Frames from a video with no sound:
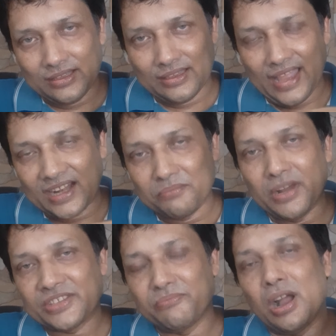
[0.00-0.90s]
That
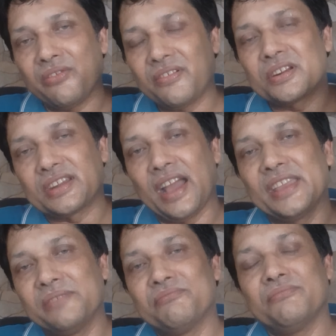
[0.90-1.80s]
much buffer
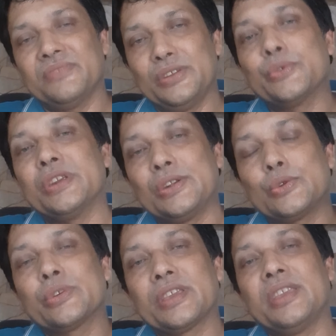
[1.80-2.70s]
time you need
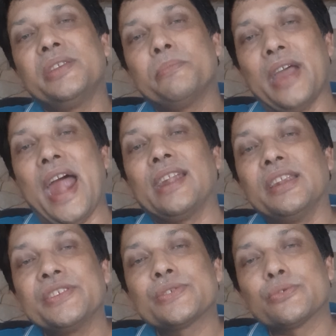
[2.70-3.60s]
to give at
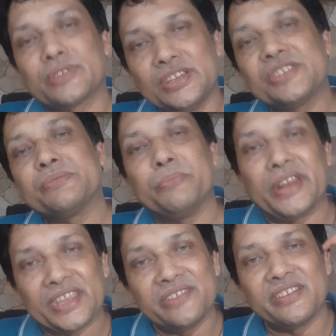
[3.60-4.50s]
least to reach
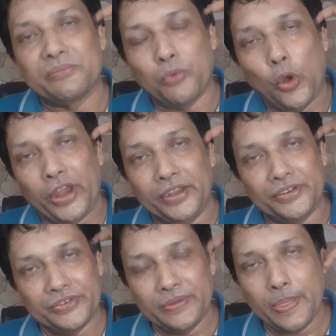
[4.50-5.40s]
break-even point.